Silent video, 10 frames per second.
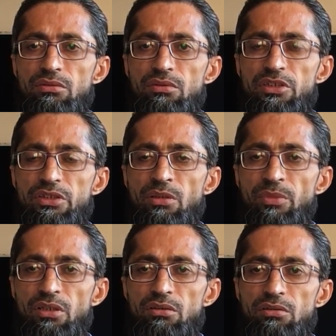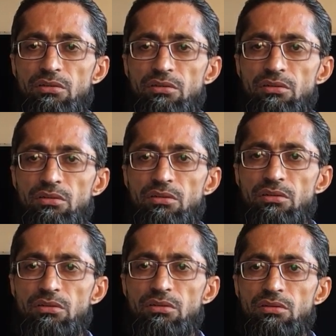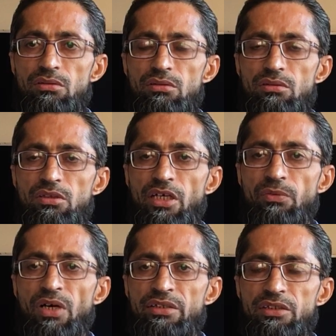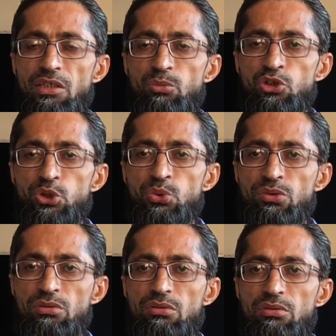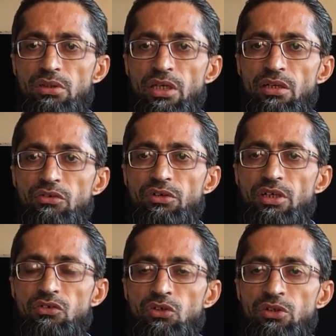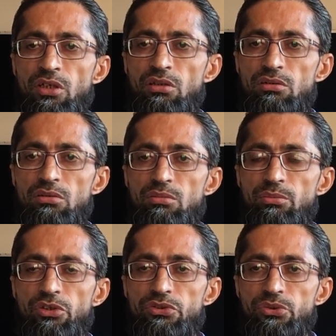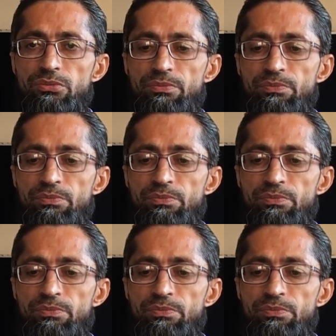the summer, the advancing monsoon, and retreating monsoon.